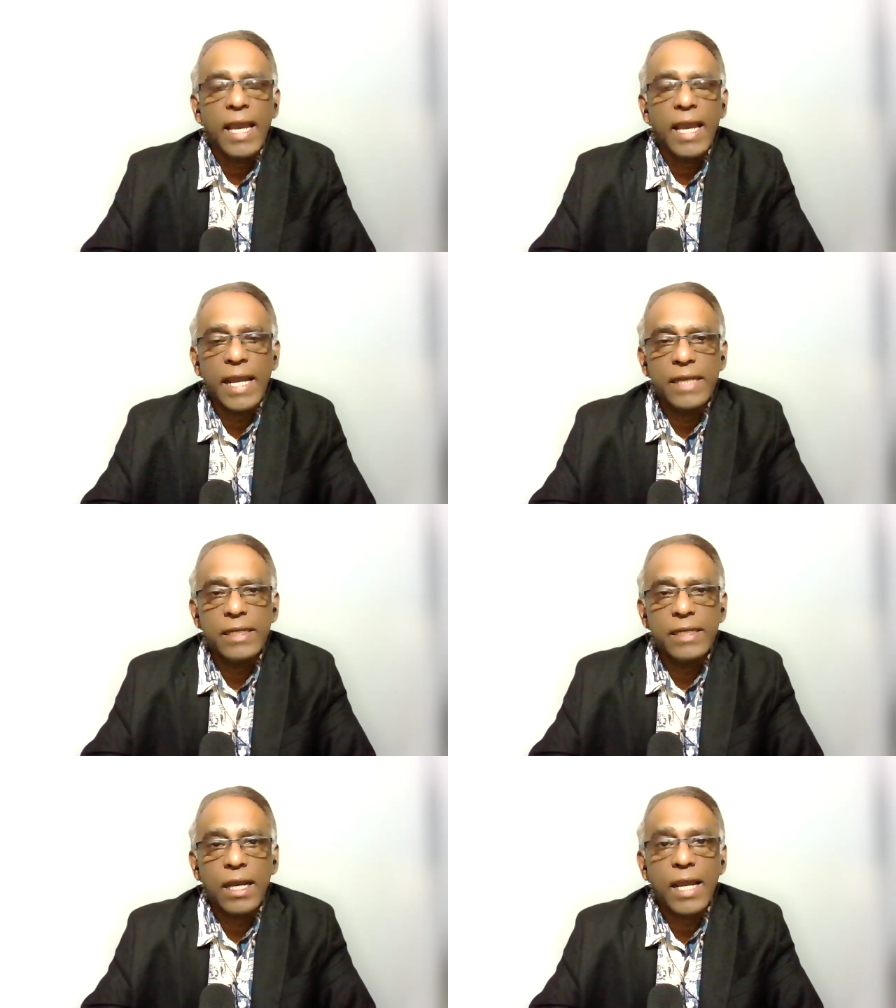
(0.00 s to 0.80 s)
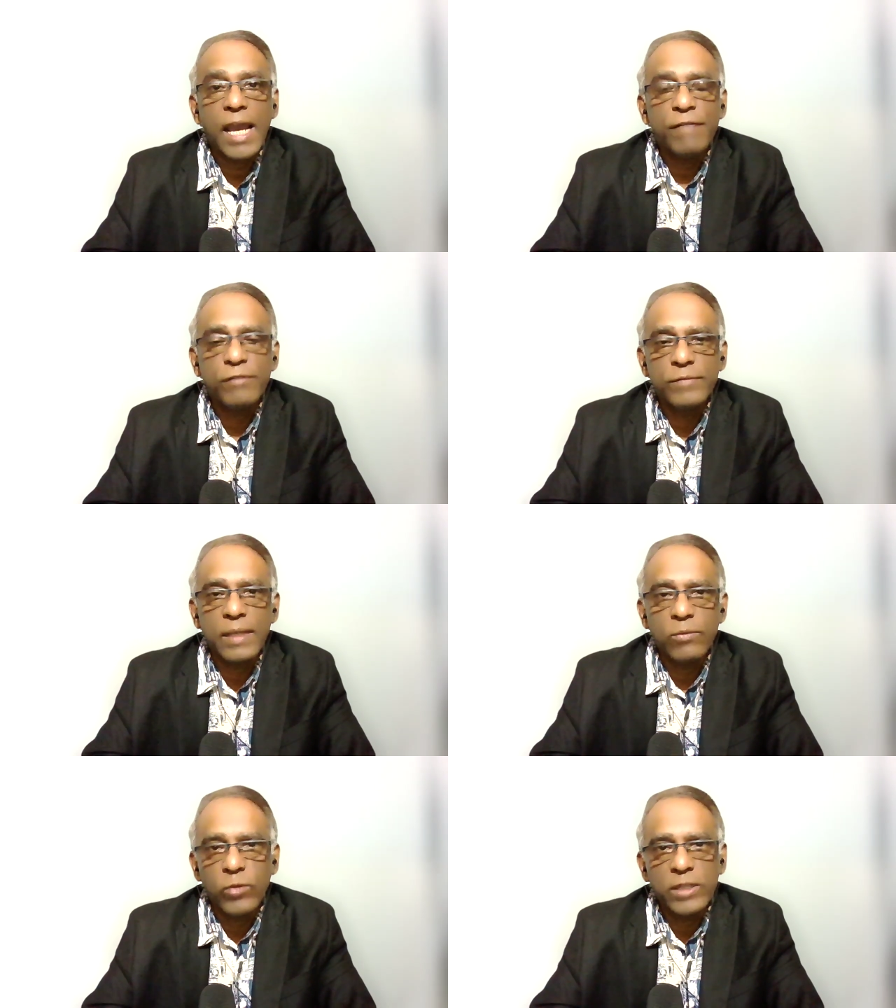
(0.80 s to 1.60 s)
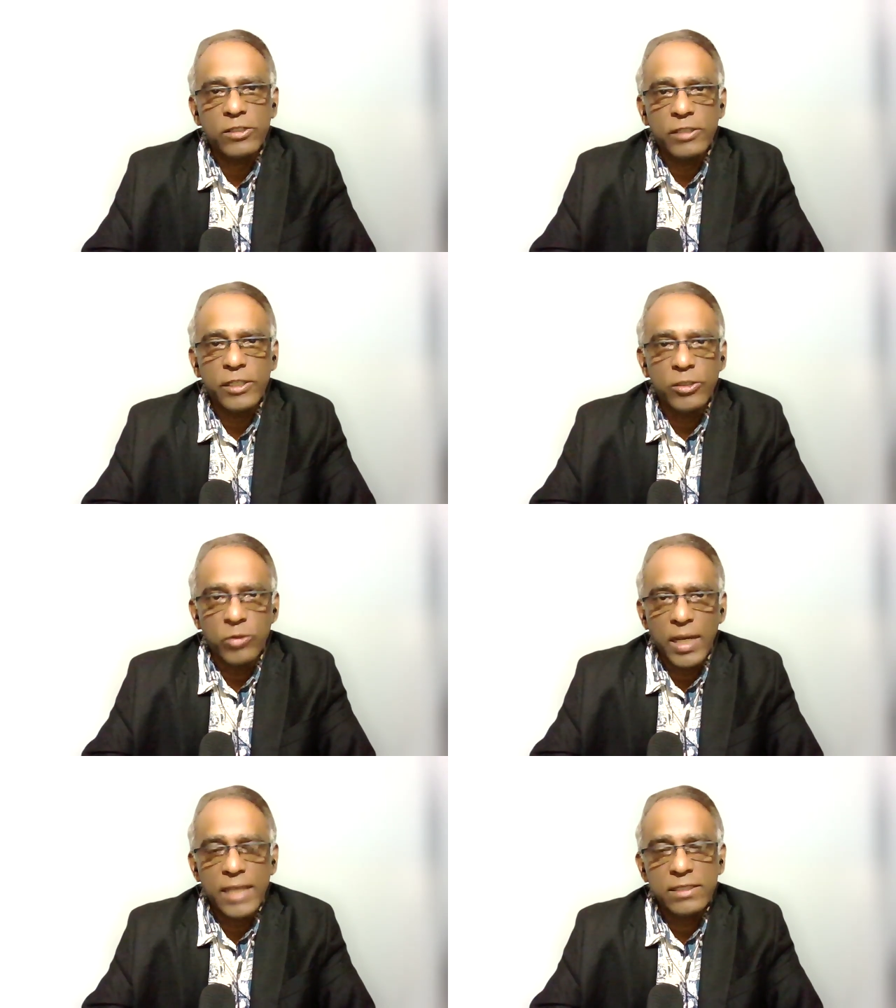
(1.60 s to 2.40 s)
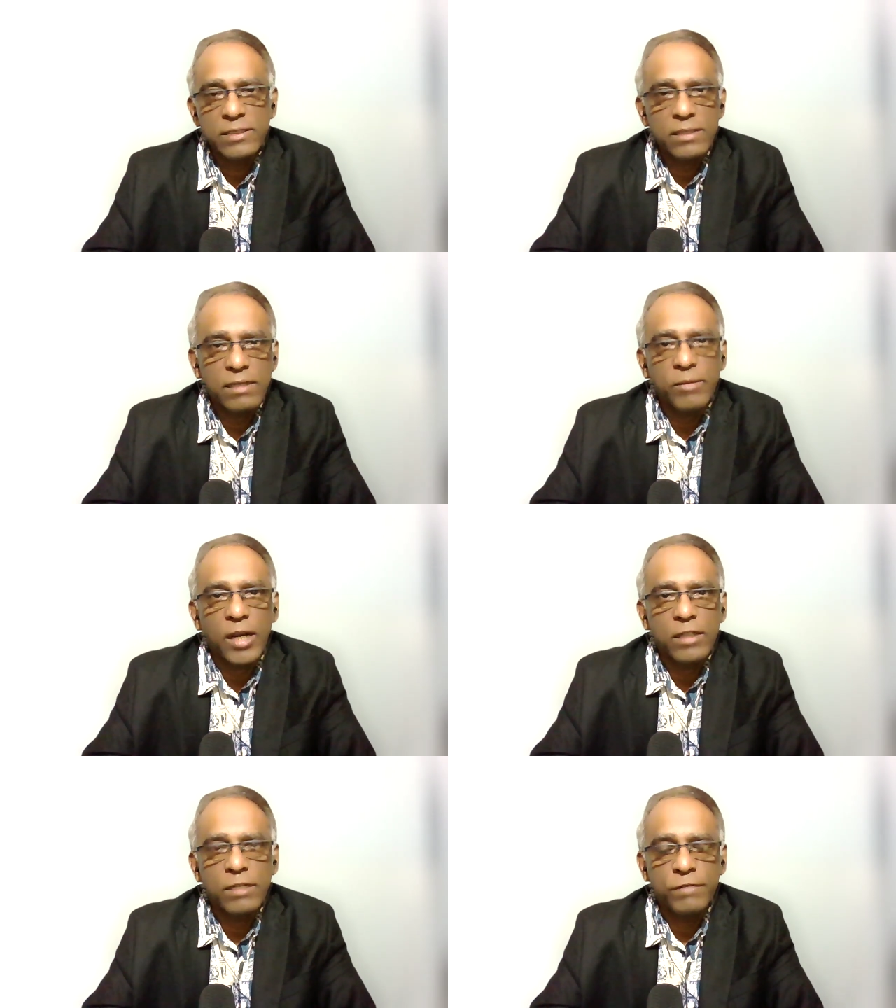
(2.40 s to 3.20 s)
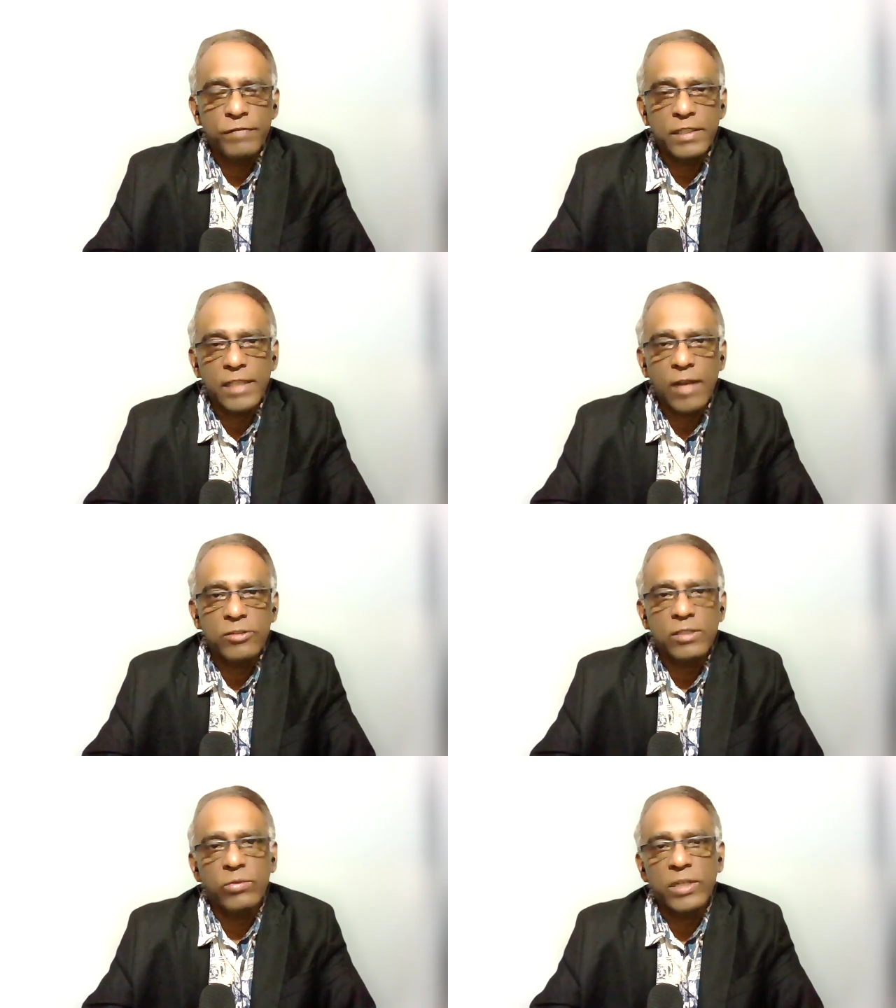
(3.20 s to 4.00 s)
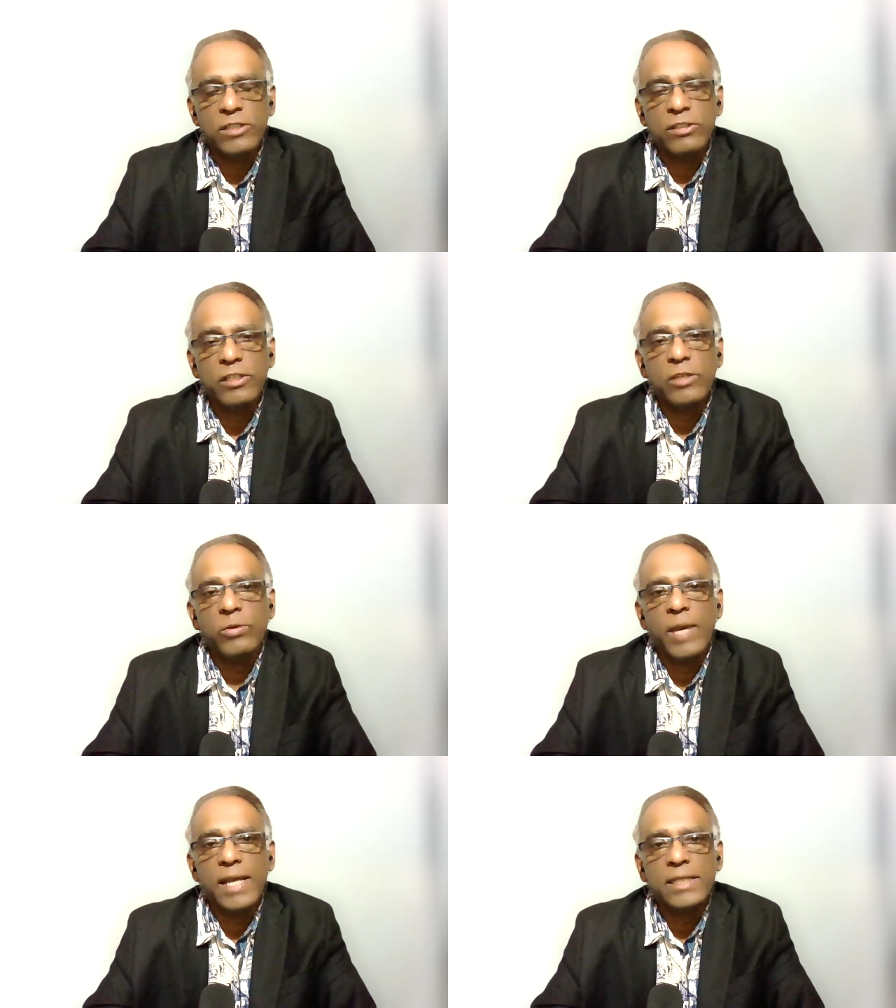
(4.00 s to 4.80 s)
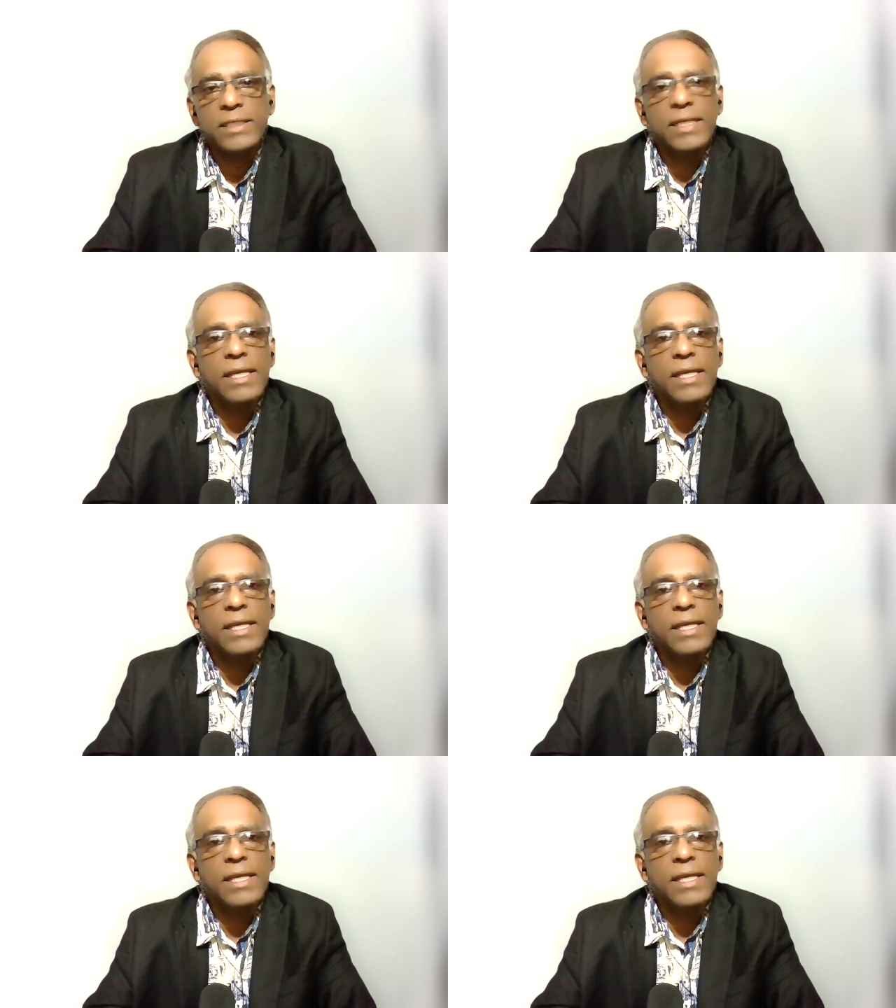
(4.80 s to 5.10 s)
And half of them went to the US, about 50,000 went to the US,